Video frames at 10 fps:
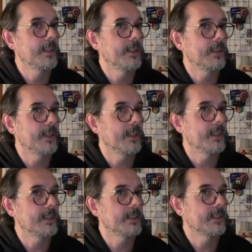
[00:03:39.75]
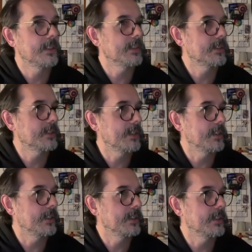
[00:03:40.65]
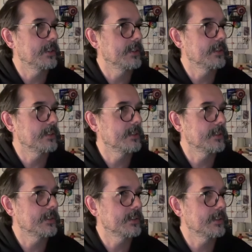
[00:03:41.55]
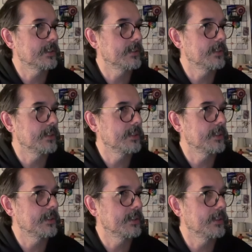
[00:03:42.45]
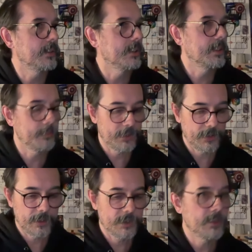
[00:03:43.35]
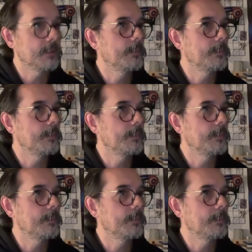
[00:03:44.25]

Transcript: Okay, let's try. Let's call it another name, and that's it.